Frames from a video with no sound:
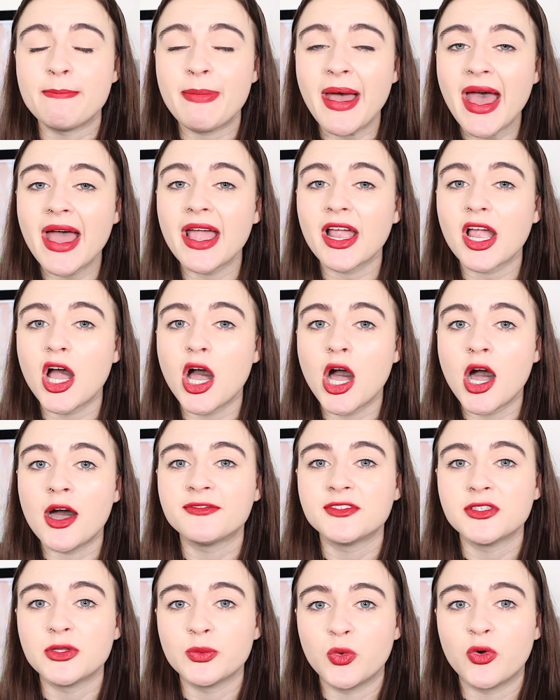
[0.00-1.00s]
back
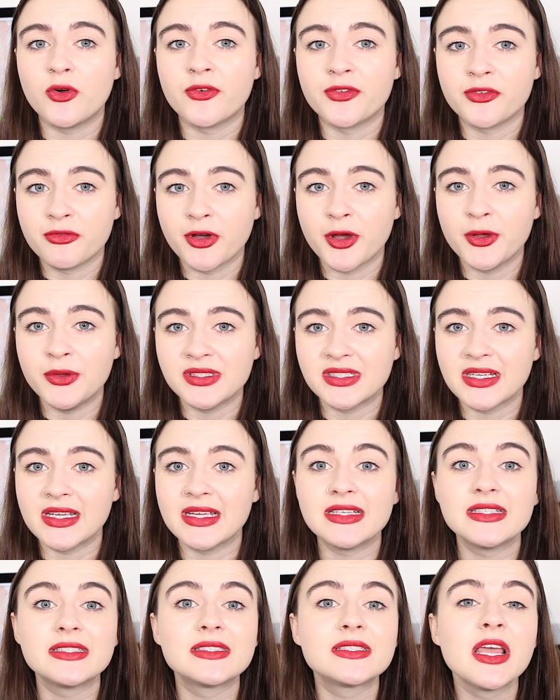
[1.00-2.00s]
after the War of the
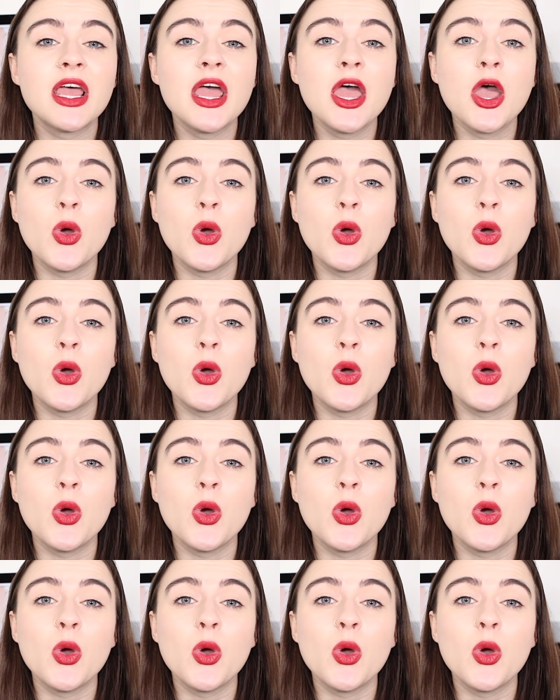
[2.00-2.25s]
Roses,